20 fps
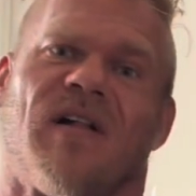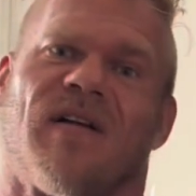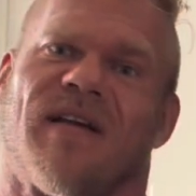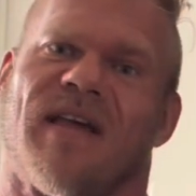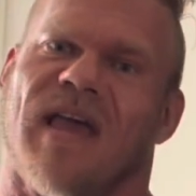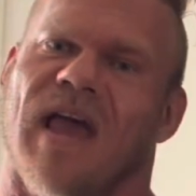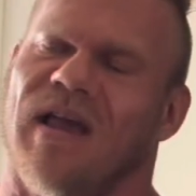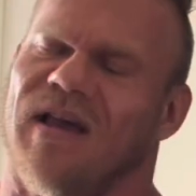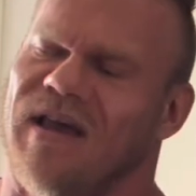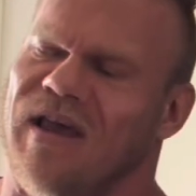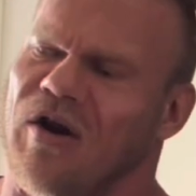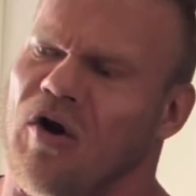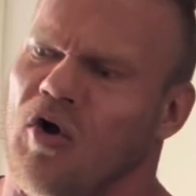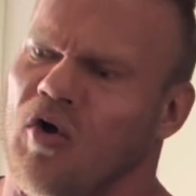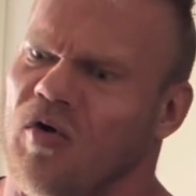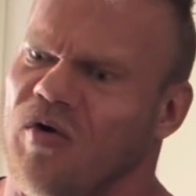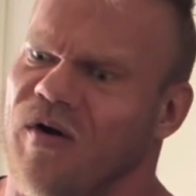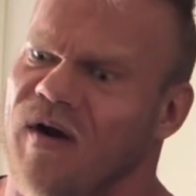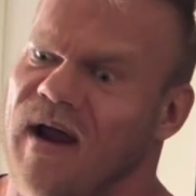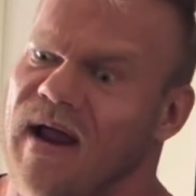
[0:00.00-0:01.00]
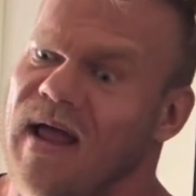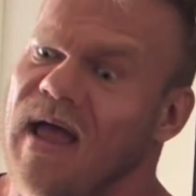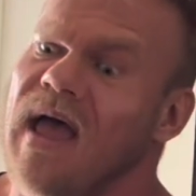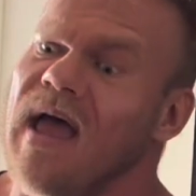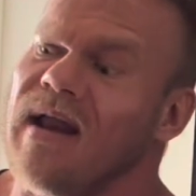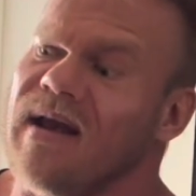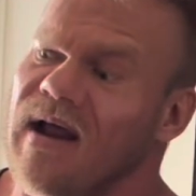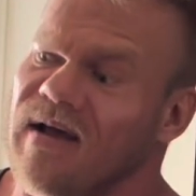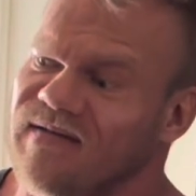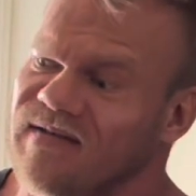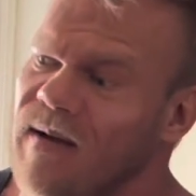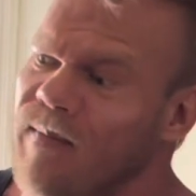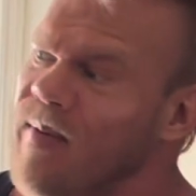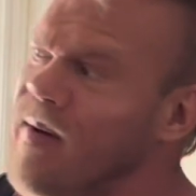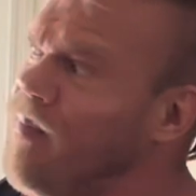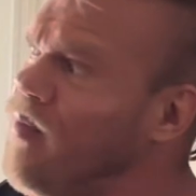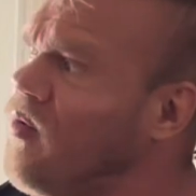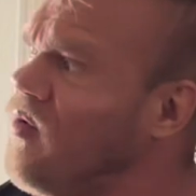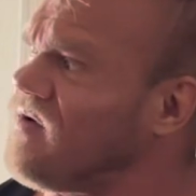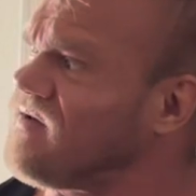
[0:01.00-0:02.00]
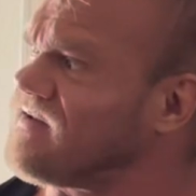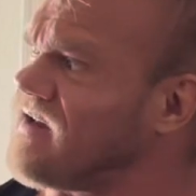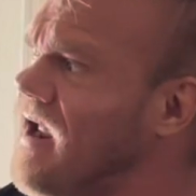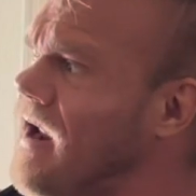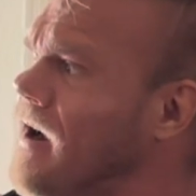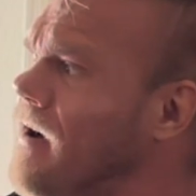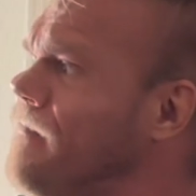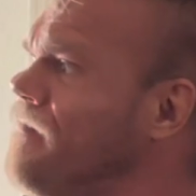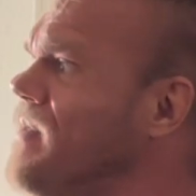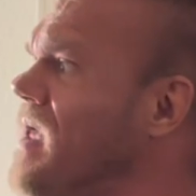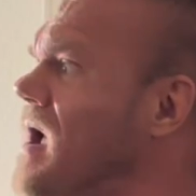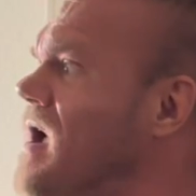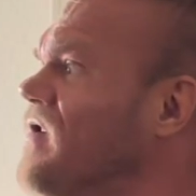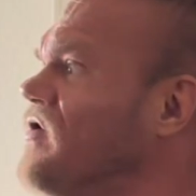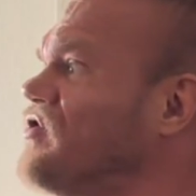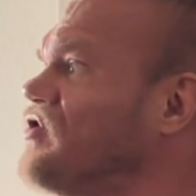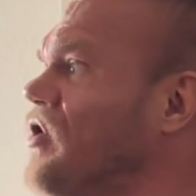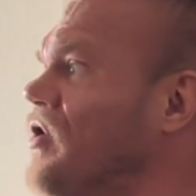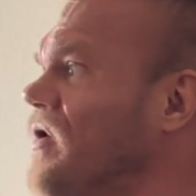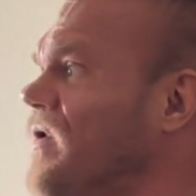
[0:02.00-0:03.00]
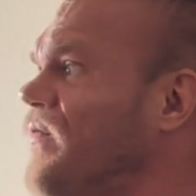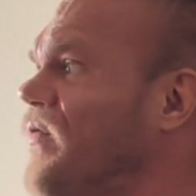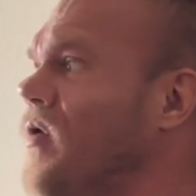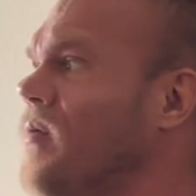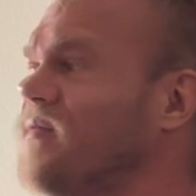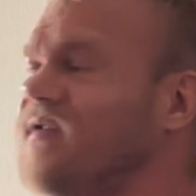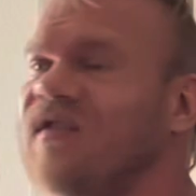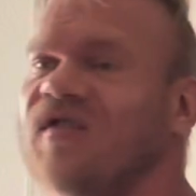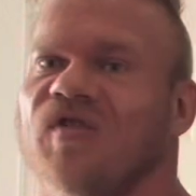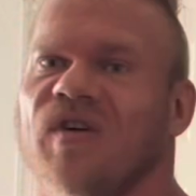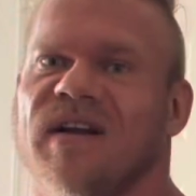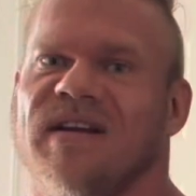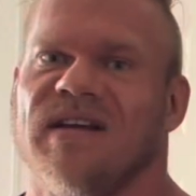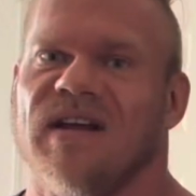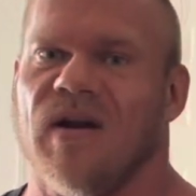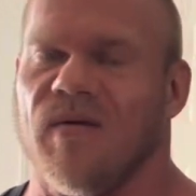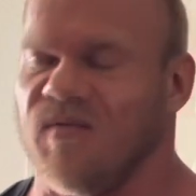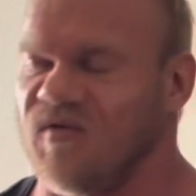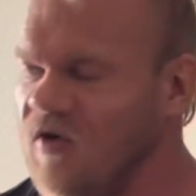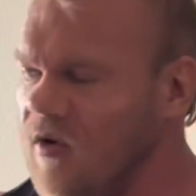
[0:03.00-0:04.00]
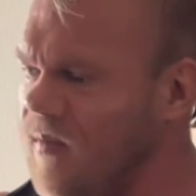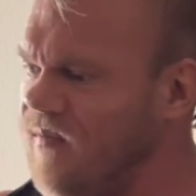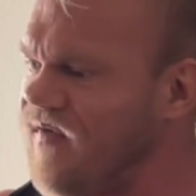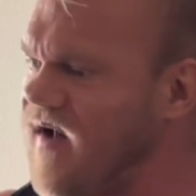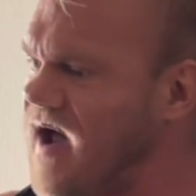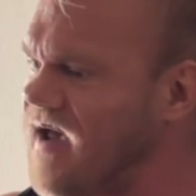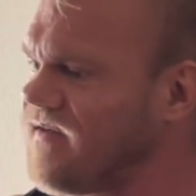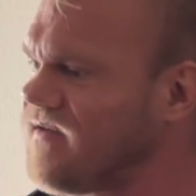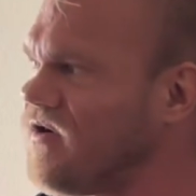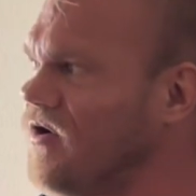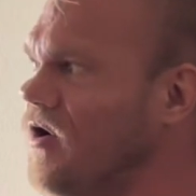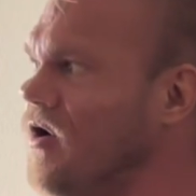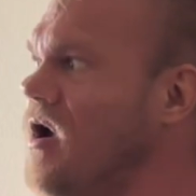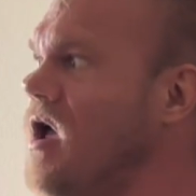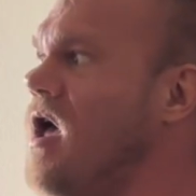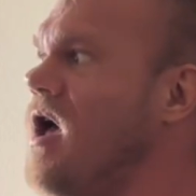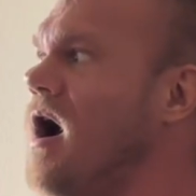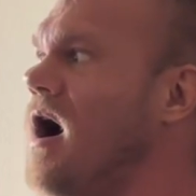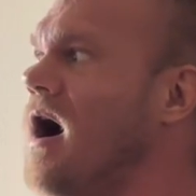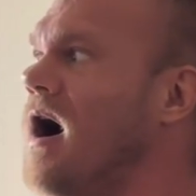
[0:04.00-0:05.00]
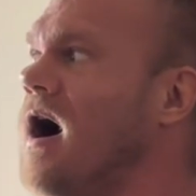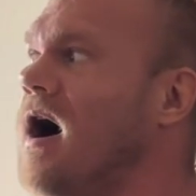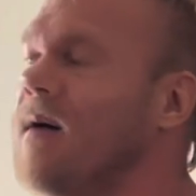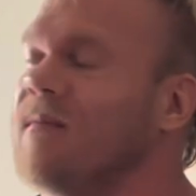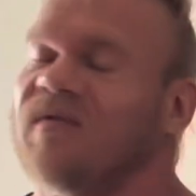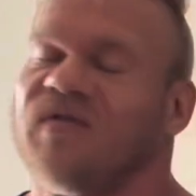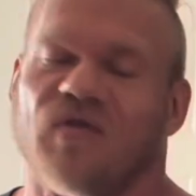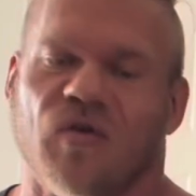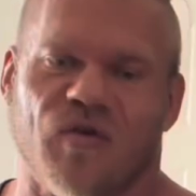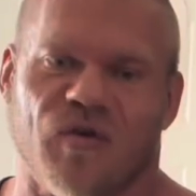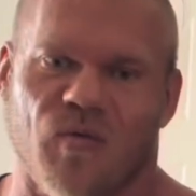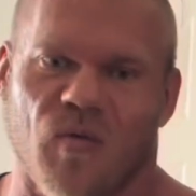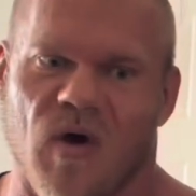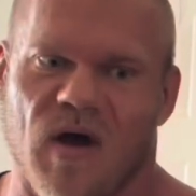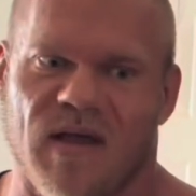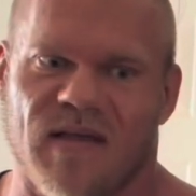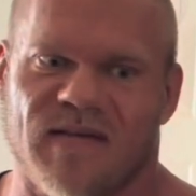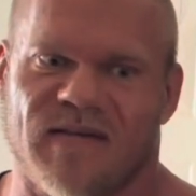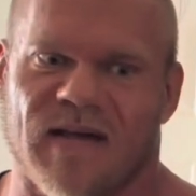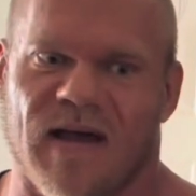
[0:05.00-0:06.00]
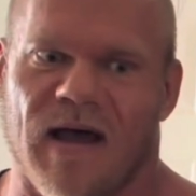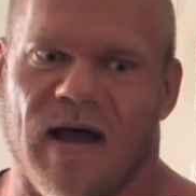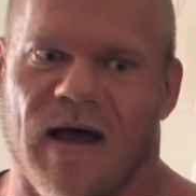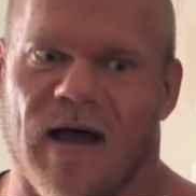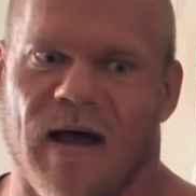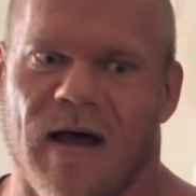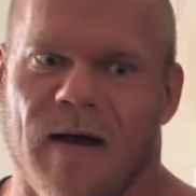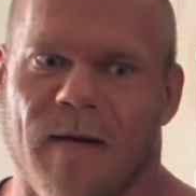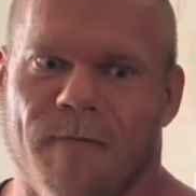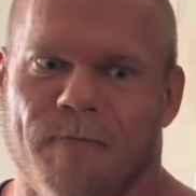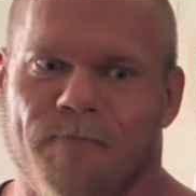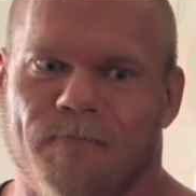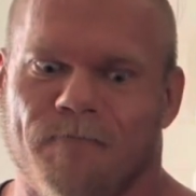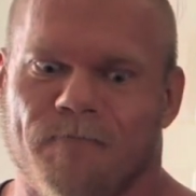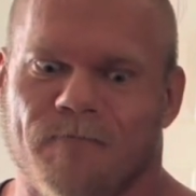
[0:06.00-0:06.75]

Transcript: ketoglutarate. Now, some people will say certain forms of creatine absorb faster, certain ones, have